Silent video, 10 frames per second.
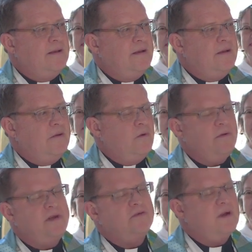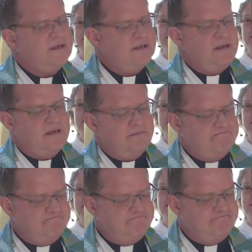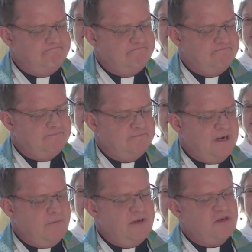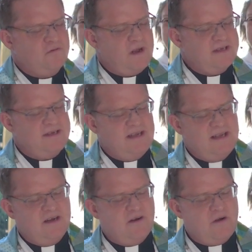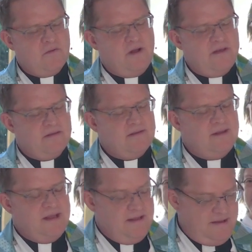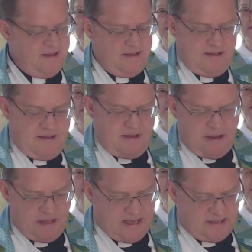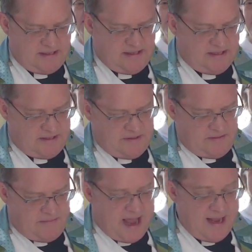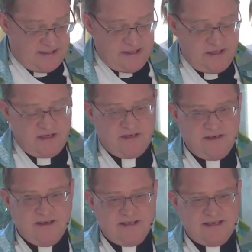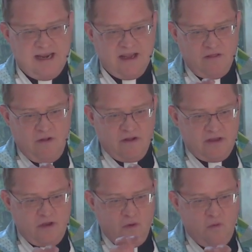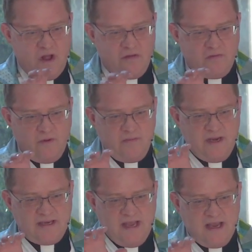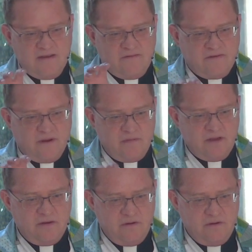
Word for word: What do we trust in? Right? Are we trusting in our own wealth? I mean, this, this passage is saying, look, your wealth will be taken from you.